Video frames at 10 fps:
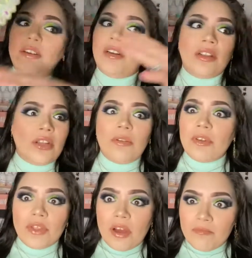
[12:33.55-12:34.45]
along
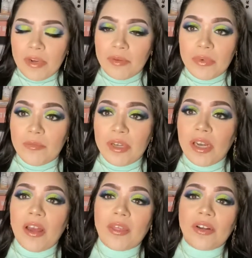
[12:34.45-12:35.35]
with
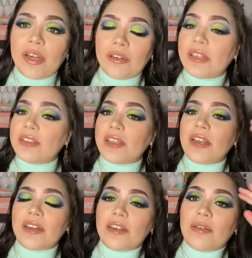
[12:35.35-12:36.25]
many other earrings
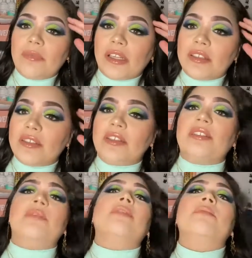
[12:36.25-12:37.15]
and necklaces
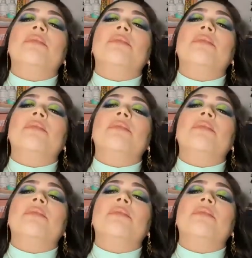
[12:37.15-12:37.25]
as well from